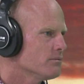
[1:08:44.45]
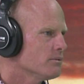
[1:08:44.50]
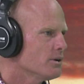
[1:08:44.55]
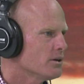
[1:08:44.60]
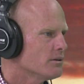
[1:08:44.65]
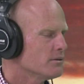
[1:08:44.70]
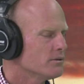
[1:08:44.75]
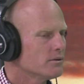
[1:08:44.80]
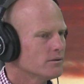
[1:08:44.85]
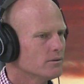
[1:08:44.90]

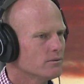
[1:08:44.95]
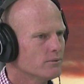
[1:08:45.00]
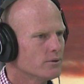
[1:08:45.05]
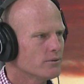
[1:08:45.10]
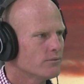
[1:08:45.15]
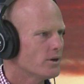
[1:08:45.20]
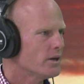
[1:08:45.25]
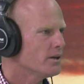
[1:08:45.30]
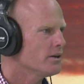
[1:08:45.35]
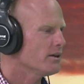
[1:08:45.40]
well,
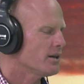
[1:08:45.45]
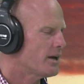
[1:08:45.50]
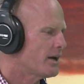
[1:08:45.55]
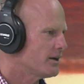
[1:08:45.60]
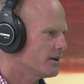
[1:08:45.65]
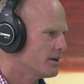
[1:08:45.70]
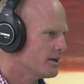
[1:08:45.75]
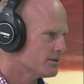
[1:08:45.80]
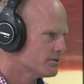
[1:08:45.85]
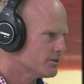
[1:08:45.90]
we've
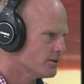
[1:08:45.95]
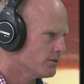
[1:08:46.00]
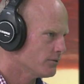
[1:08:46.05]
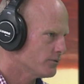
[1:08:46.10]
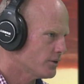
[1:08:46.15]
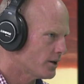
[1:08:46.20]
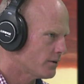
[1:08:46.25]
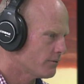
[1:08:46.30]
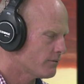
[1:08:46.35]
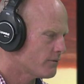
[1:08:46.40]
regulated ourselves out of